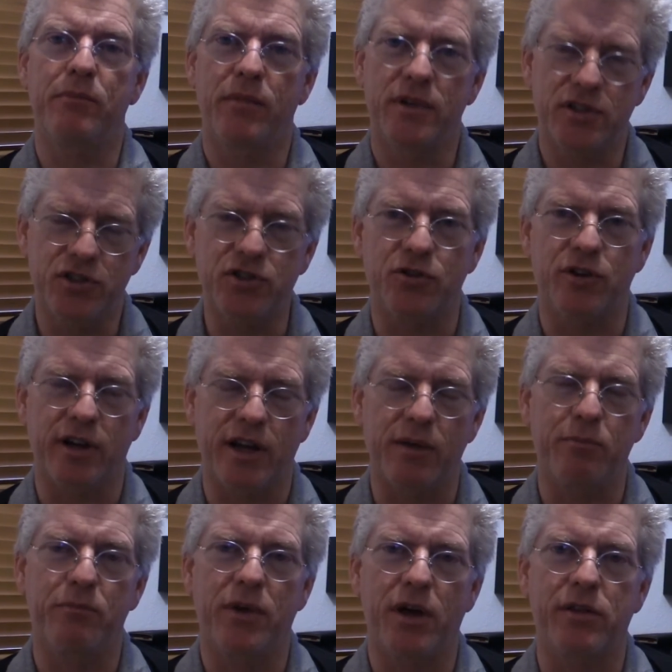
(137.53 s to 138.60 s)
surrogate
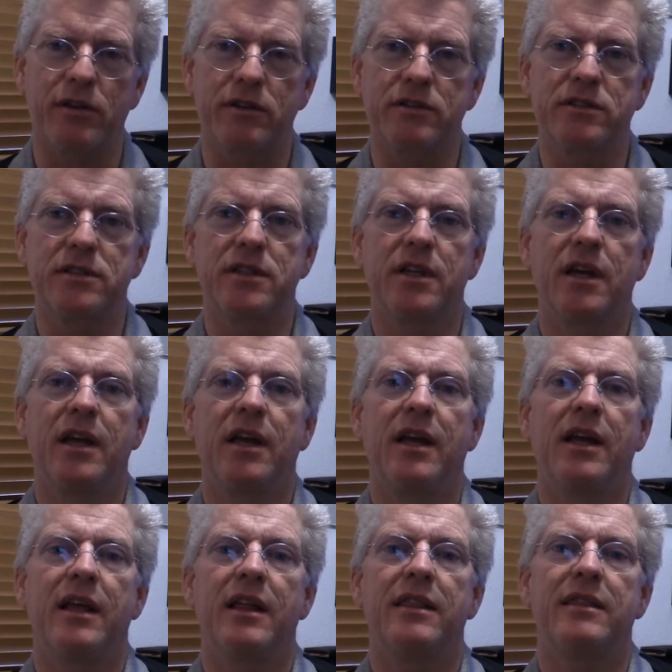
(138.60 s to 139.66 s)
mothers,
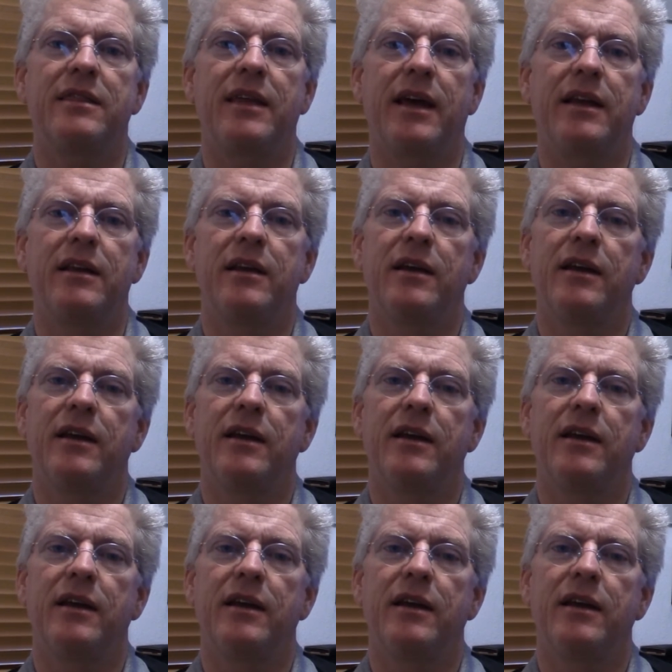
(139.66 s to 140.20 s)
that